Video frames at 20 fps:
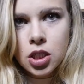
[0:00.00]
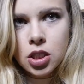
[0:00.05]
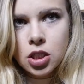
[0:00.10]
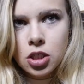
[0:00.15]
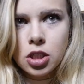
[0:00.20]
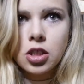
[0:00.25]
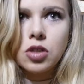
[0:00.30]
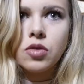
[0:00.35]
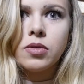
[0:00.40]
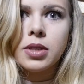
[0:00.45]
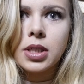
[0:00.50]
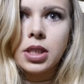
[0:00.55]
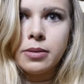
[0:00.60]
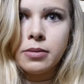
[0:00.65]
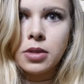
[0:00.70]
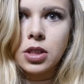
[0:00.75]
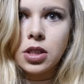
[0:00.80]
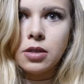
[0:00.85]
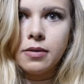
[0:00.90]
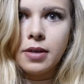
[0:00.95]
she's really
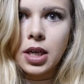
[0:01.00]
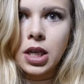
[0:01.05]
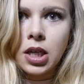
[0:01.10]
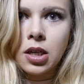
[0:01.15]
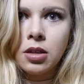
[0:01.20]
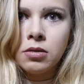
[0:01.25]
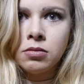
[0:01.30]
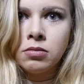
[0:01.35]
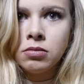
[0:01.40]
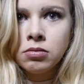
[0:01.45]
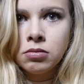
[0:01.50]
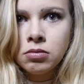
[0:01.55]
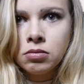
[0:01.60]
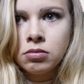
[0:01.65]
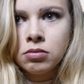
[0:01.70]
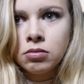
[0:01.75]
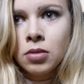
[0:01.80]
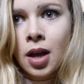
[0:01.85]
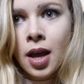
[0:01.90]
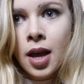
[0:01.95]
moody right now.
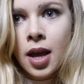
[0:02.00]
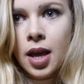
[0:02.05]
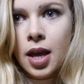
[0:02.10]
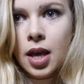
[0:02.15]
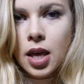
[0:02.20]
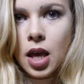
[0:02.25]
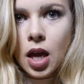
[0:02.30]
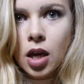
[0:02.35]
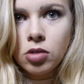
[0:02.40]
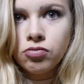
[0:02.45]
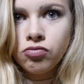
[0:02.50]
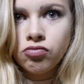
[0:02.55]
Yeah.